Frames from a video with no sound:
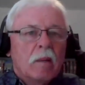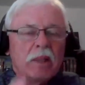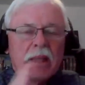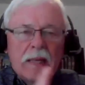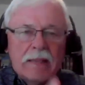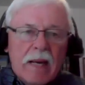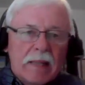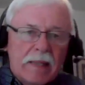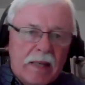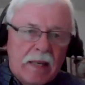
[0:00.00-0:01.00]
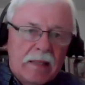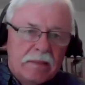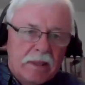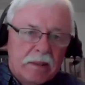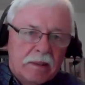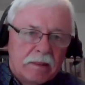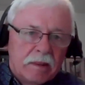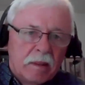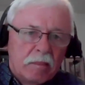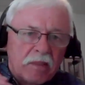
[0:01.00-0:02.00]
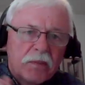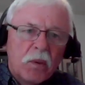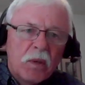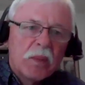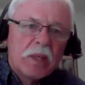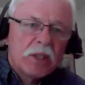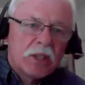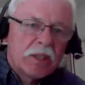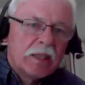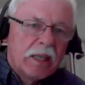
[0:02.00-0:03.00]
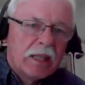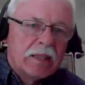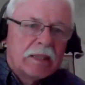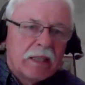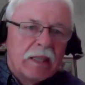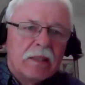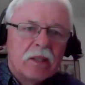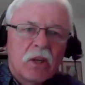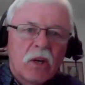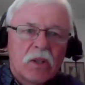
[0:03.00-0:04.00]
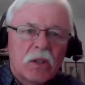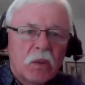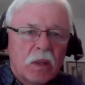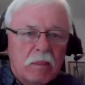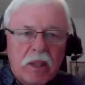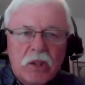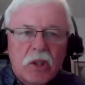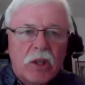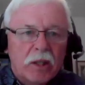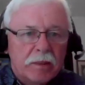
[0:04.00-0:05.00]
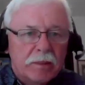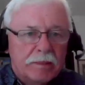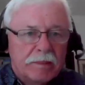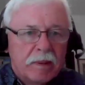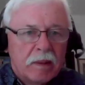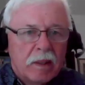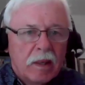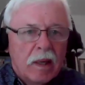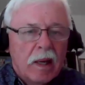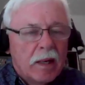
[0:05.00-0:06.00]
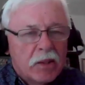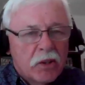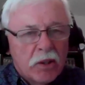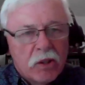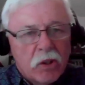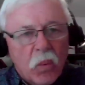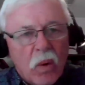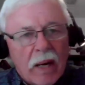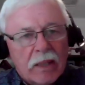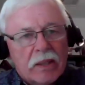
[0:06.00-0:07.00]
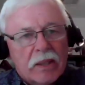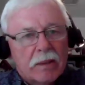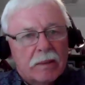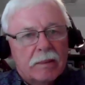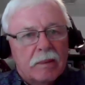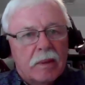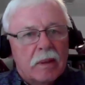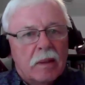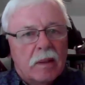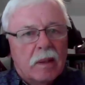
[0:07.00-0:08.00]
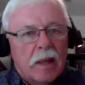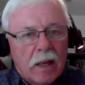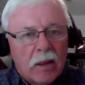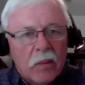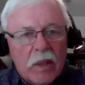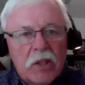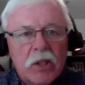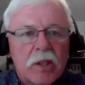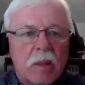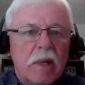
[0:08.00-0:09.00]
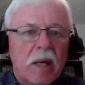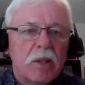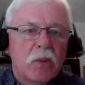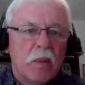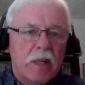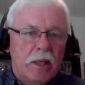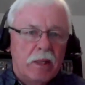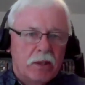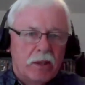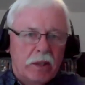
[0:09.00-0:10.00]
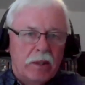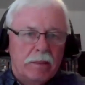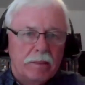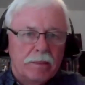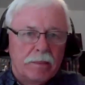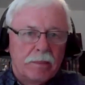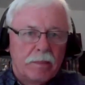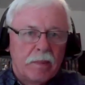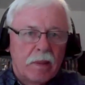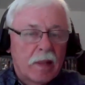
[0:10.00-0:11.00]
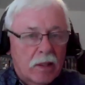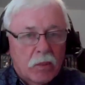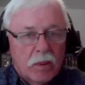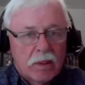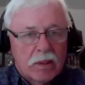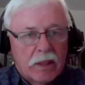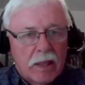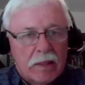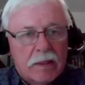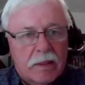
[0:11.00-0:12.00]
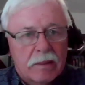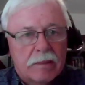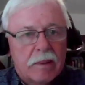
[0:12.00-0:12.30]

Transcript: But that's not the end of it. Before it reaches the Dead Sea, there's also going to be a turn, and it turns west, and it reaches the Mediterranean Sea. That's what it says.